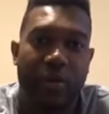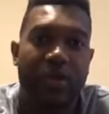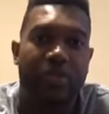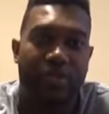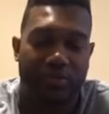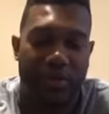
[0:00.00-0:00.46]
uh,
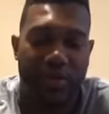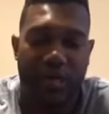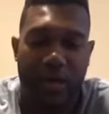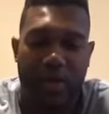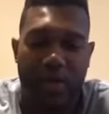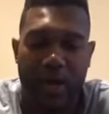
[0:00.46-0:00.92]
watching right
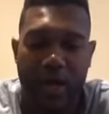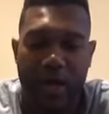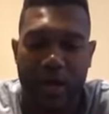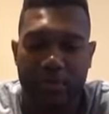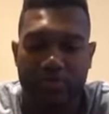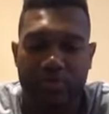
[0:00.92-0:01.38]
now,
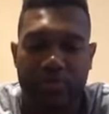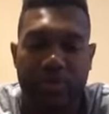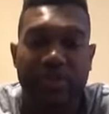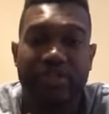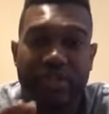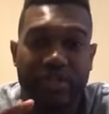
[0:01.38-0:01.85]
uh,
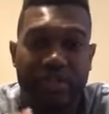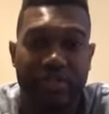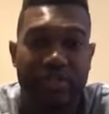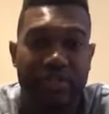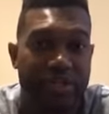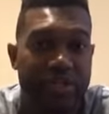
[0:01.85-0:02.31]

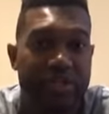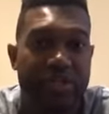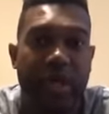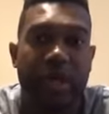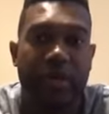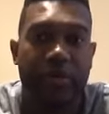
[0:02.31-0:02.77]
transition, she
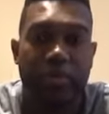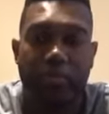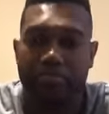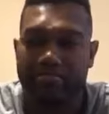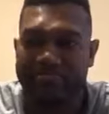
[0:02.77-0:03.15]
shared.